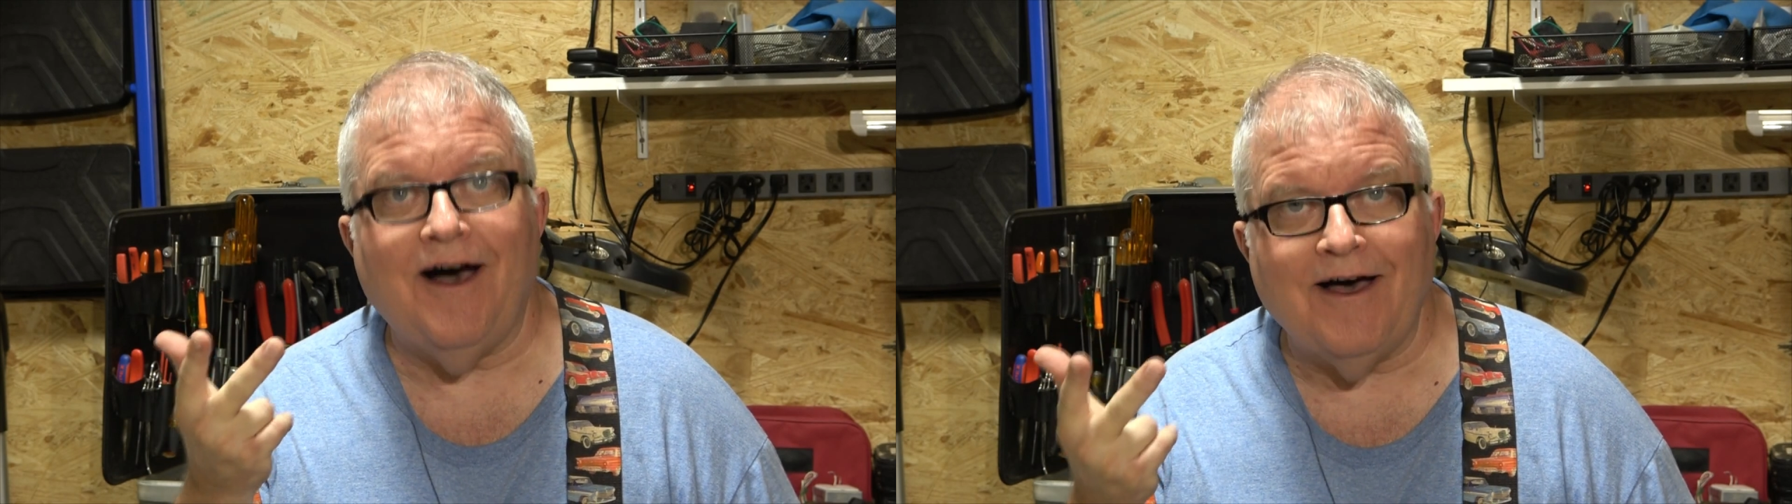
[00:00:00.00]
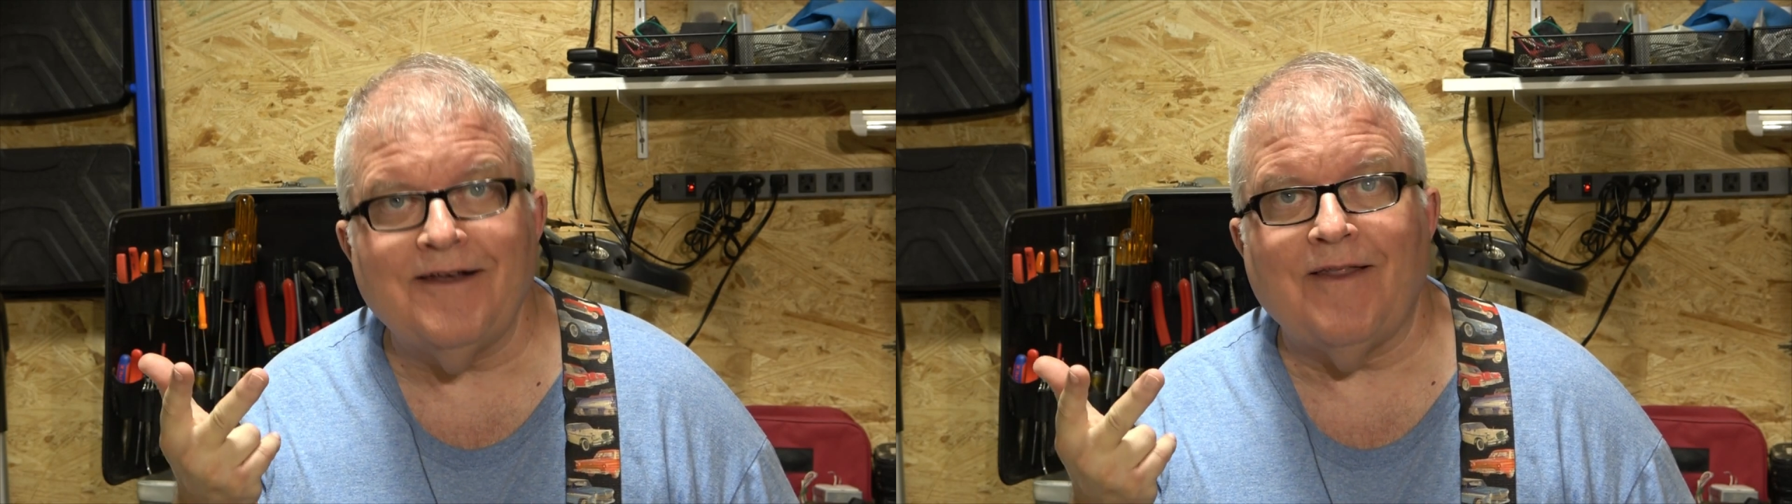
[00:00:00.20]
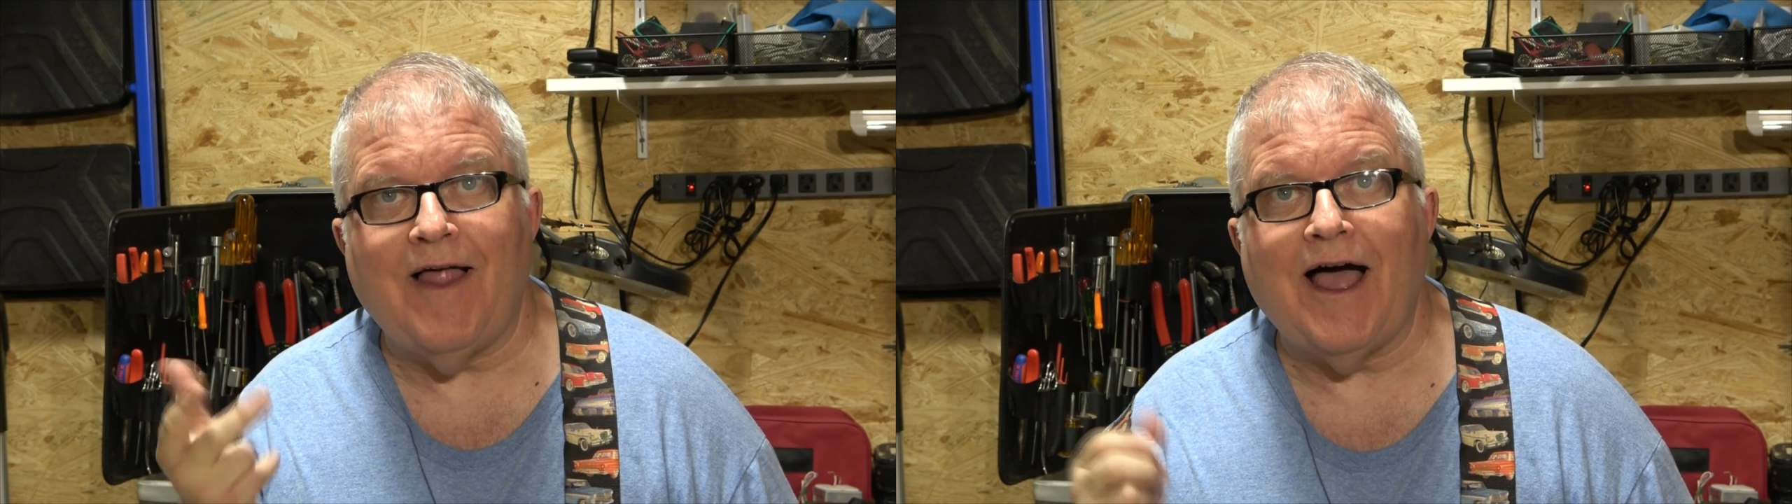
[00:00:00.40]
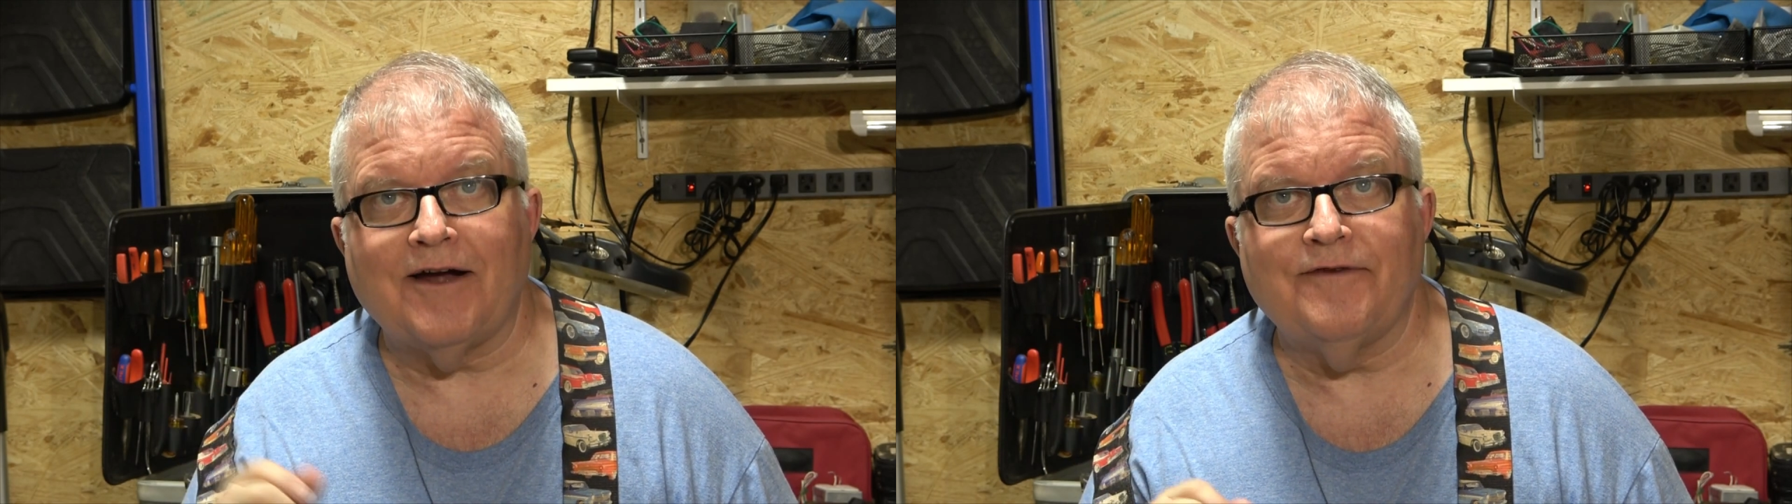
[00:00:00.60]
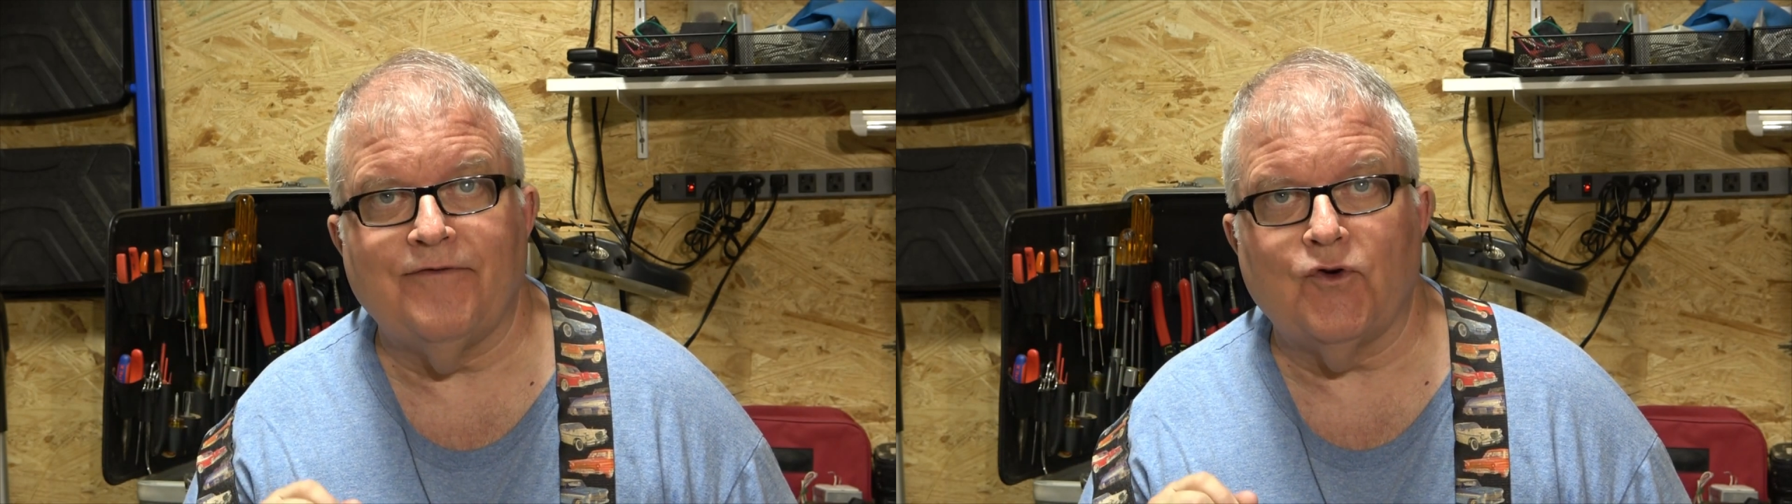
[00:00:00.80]

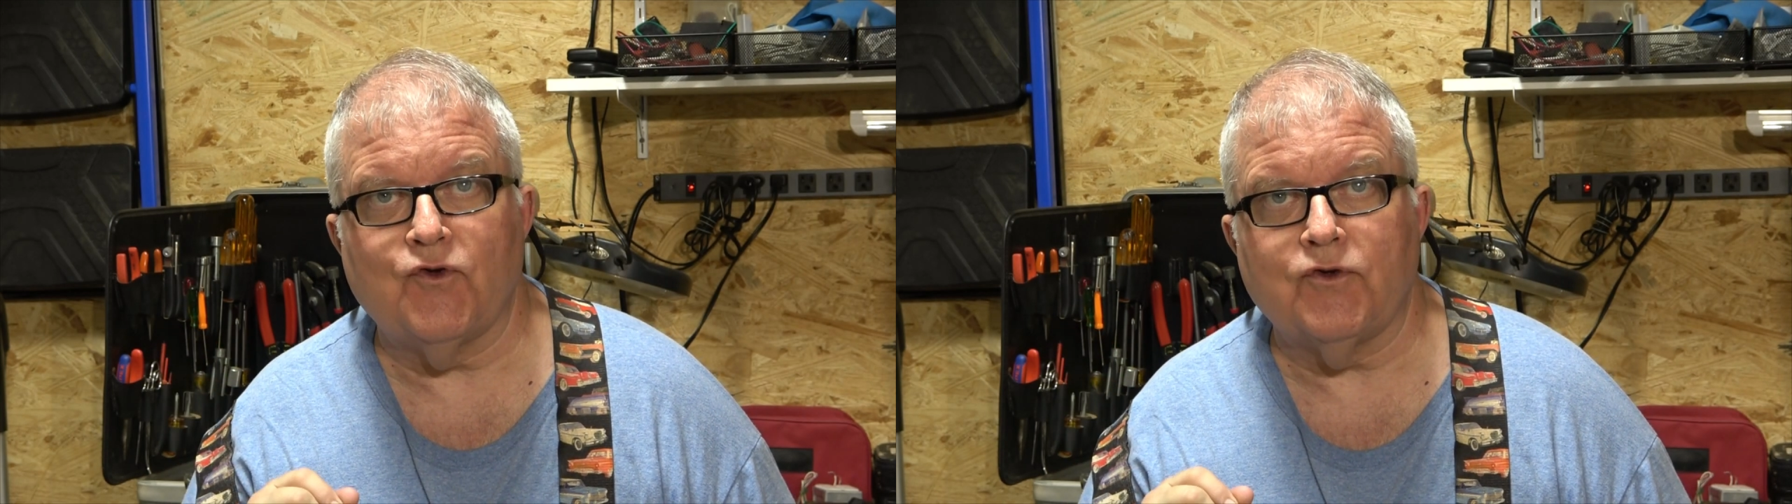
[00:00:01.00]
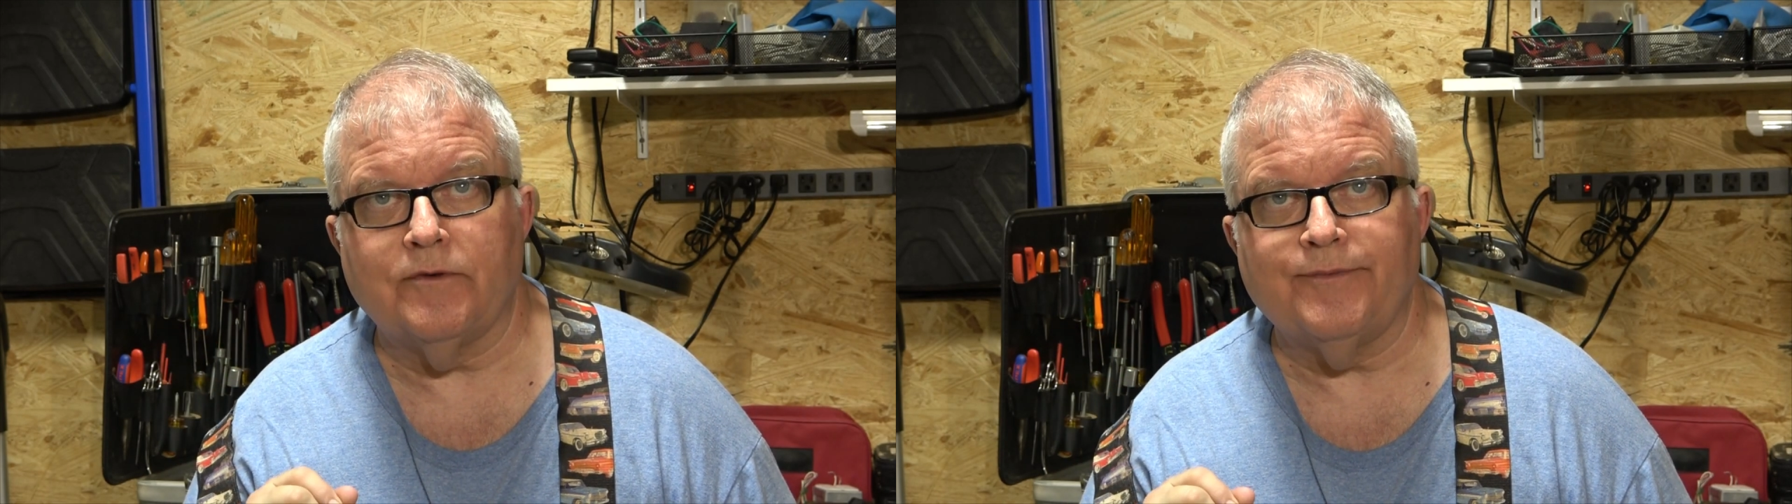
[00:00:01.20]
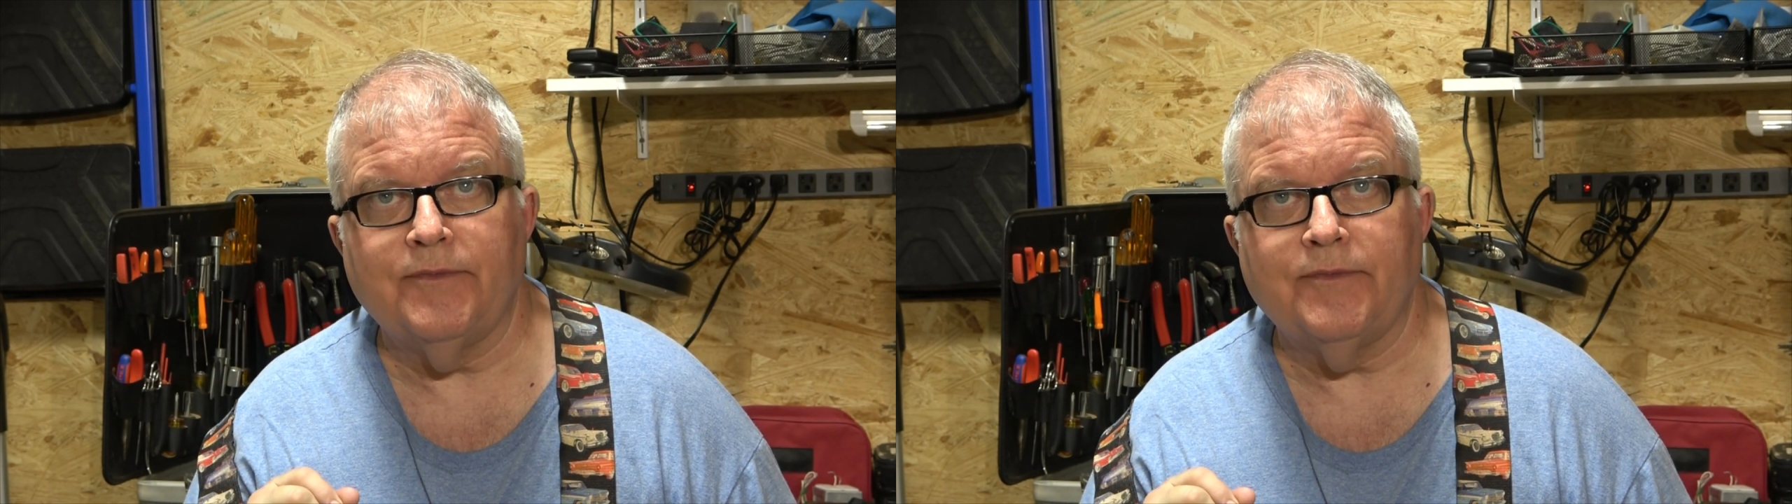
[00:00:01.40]
unlocked version.